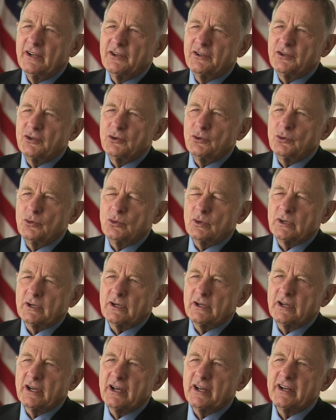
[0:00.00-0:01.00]
to
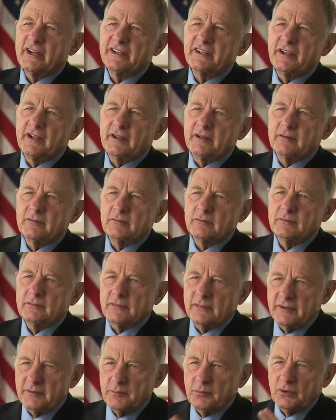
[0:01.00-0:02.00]
cut a
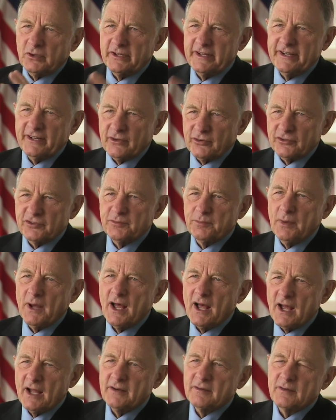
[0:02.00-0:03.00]
political
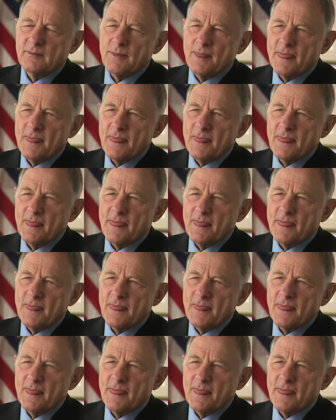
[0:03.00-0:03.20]
spot